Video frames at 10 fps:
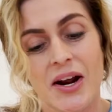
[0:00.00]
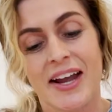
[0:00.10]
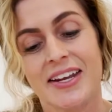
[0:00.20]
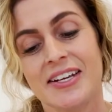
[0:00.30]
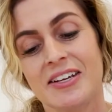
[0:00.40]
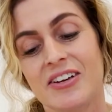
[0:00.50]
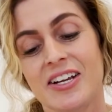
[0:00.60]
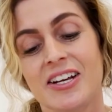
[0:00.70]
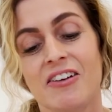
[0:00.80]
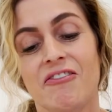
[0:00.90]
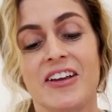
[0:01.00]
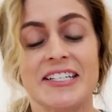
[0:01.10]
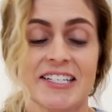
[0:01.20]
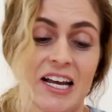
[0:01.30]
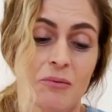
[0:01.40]
I could even
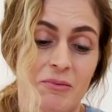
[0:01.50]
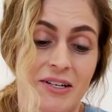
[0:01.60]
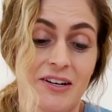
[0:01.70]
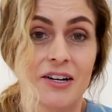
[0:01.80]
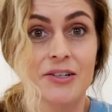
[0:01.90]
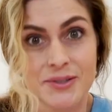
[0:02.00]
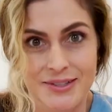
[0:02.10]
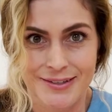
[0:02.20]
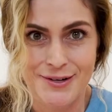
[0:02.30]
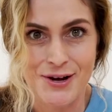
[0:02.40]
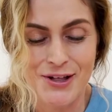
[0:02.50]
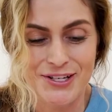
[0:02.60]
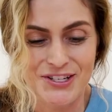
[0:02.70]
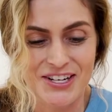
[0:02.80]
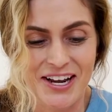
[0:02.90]
FaceTime with my daughter who's in
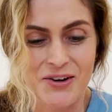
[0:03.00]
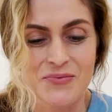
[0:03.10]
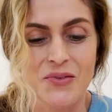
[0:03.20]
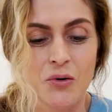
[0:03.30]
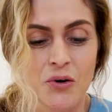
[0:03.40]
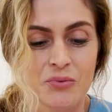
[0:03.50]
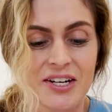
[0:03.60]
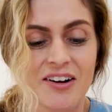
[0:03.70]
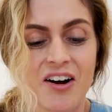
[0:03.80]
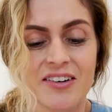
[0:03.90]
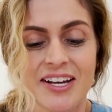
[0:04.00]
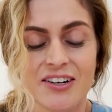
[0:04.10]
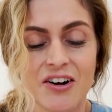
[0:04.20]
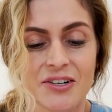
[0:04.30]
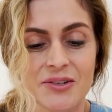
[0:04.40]
college now, or read online
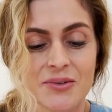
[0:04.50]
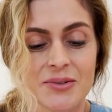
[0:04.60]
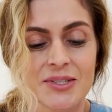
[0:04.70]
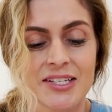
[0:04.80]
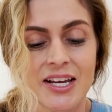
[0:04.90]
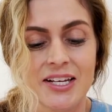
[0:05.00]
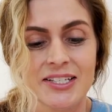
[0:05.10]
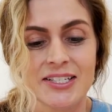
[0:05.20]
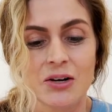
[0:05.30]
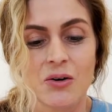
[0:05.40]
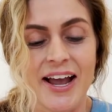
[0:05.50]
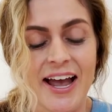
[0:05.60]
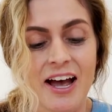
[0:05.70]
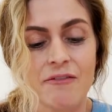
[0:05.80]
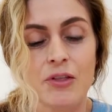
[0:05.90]
articles. So I
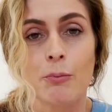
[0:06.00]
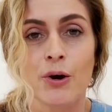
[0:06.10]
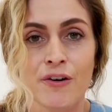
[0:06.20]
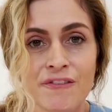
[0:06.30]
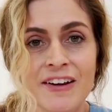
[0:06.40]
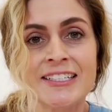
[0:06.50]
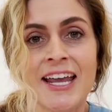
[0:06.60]
have the perfect